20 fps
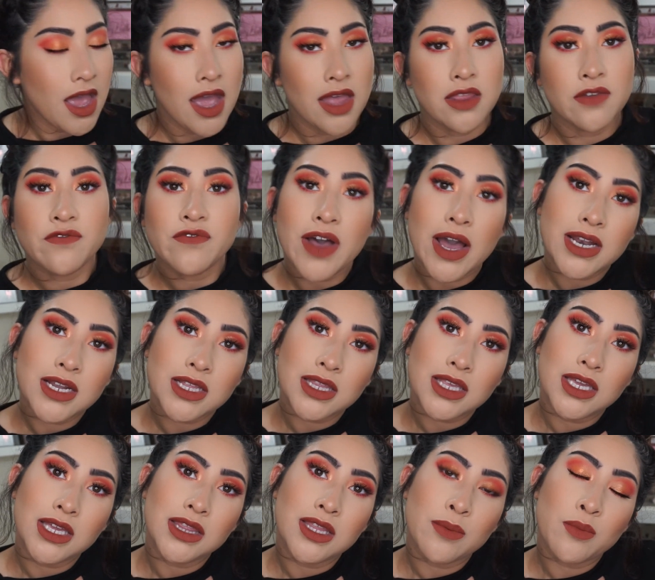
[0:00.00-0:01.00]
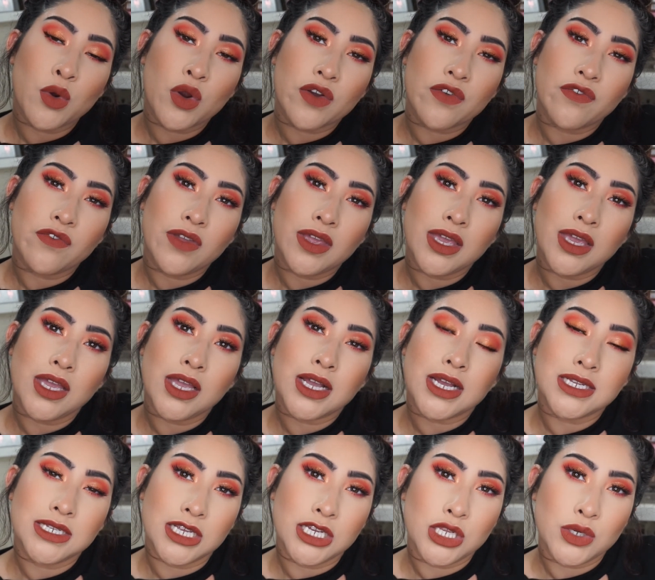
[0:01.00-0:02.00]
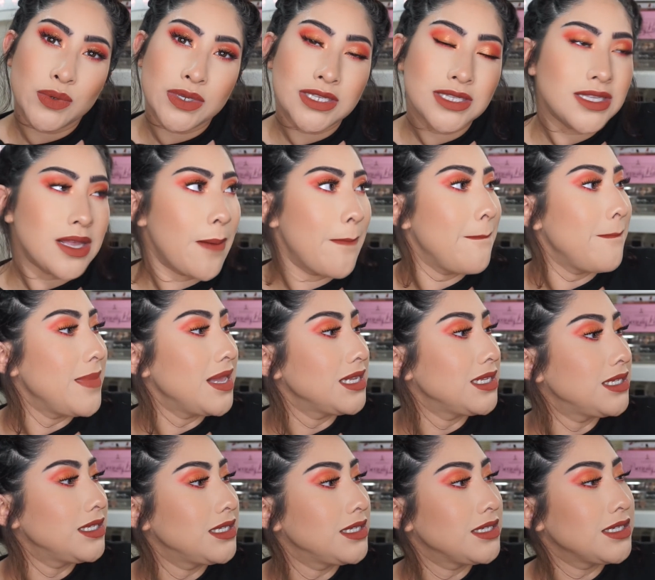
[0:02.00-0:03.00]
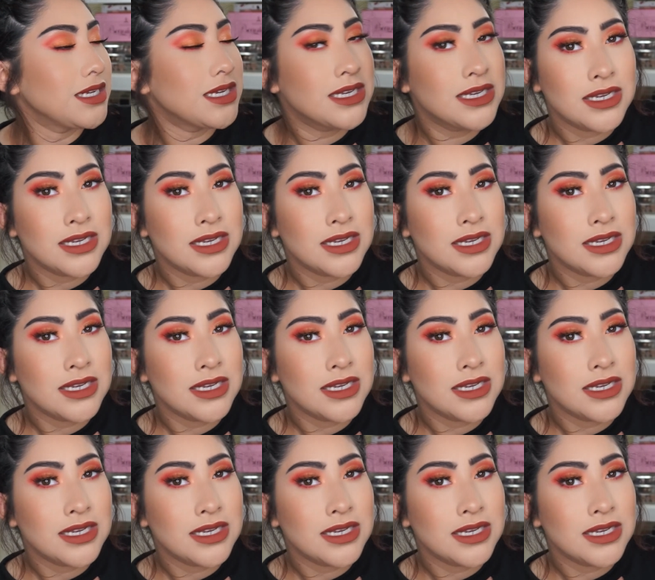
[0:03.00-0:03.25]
And then finally, the Morphe Continuous Mist